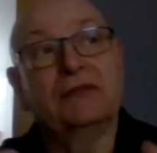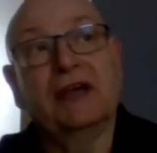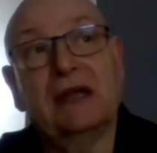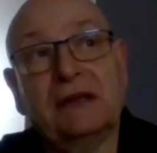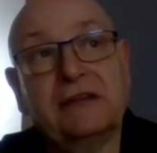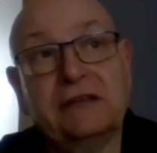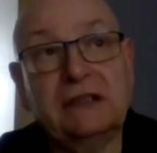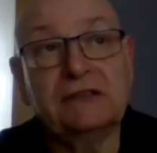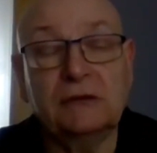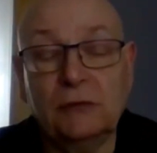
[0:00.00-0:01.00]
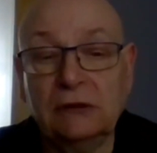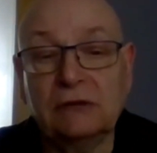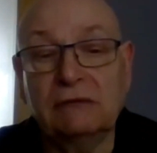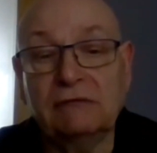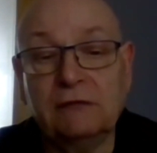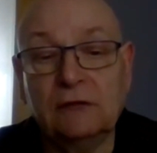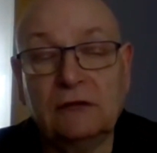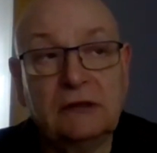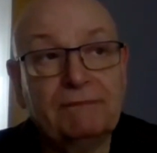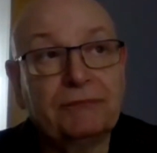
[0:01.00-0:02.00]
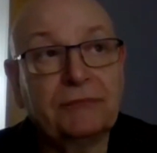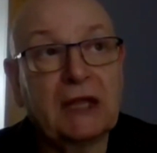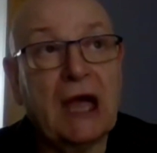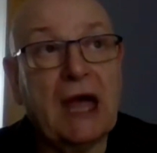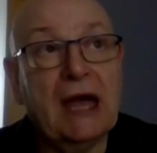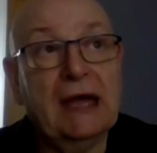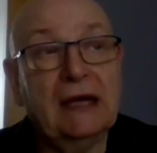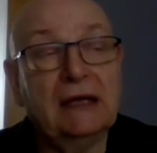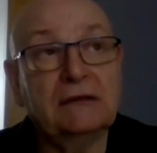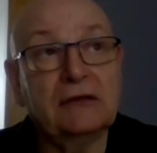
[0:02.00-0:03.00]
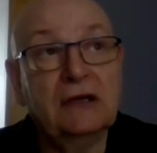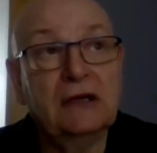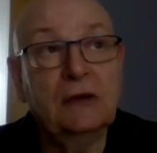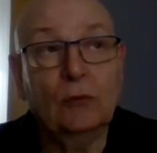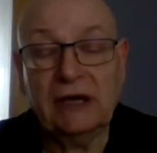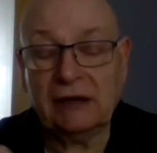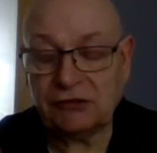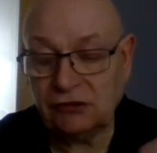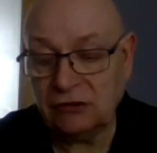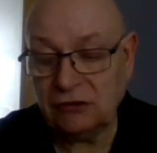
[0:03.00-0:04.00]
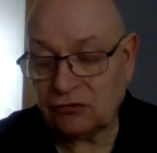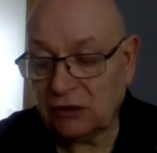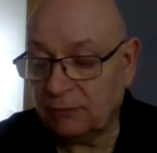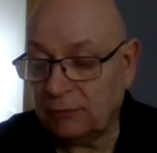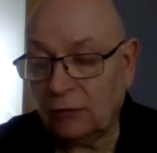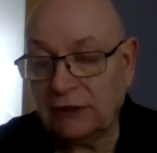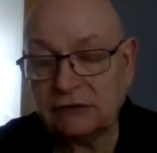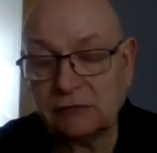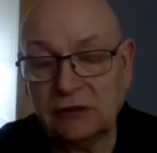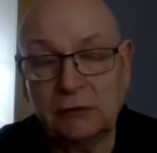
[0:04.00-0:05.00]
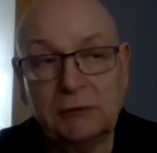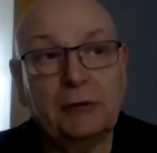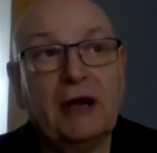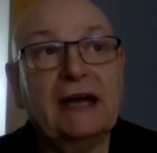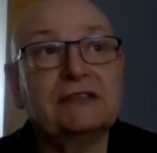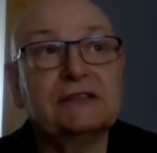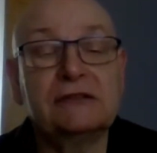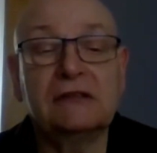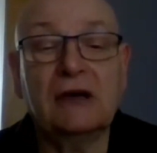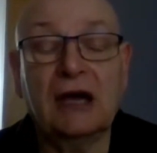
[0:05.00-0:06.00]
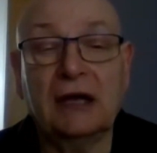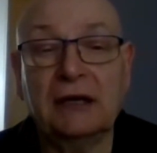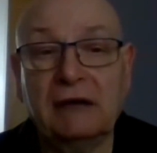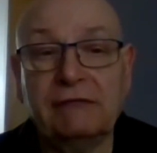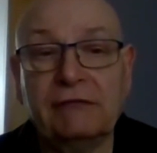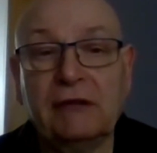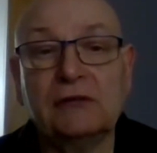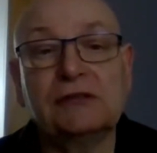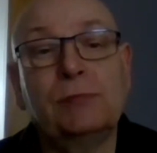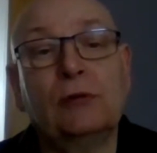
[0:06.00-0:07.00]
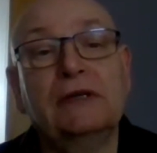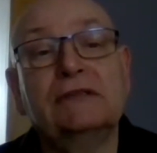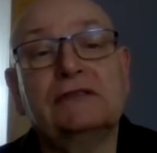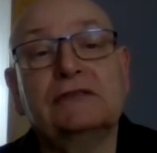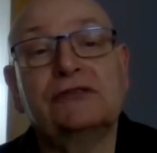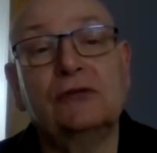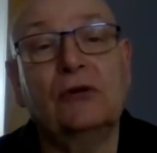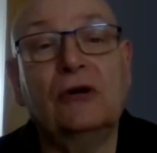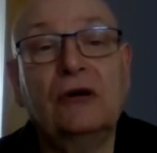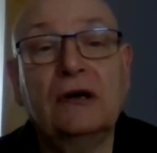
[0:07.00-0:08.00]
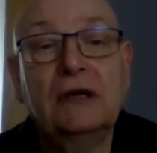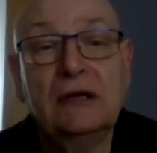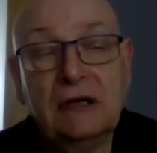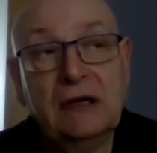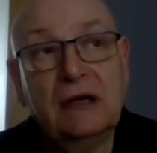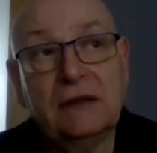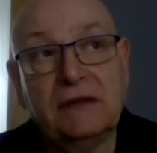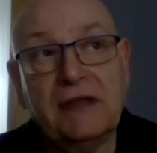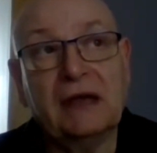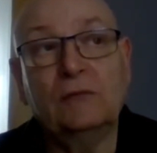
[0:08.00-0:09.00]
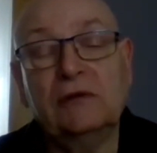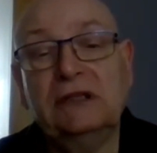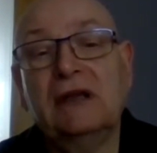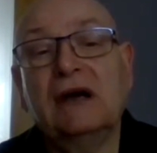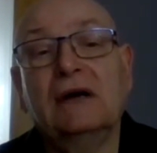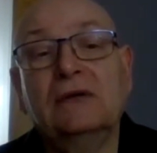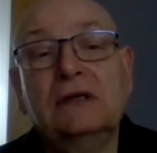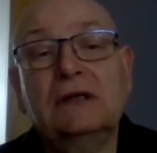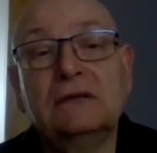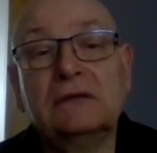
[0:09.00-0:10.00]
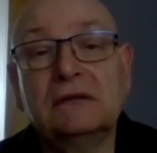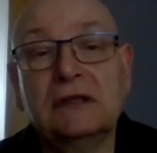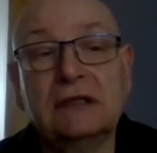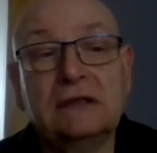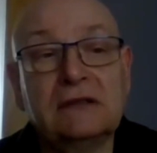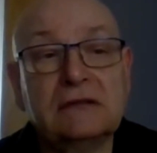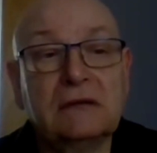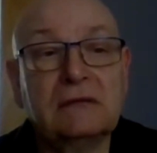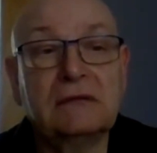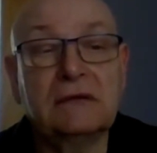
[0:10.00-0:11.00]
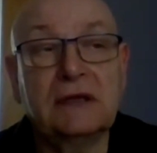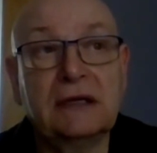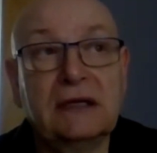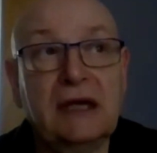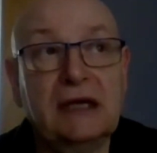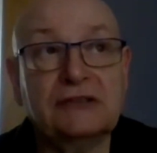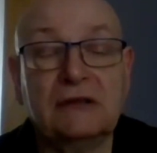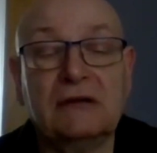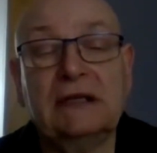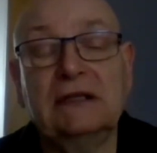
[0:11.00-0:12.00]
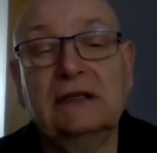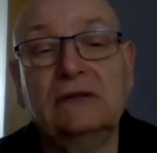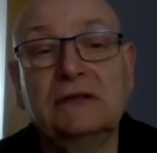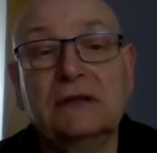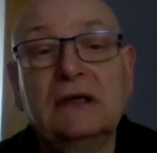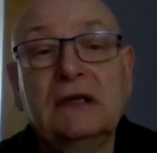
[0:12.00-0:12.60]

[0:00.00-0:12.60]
They're the things that we're looking for, and we have certain trigger points where we press, and if those points are sore, then we know that there is a likelihood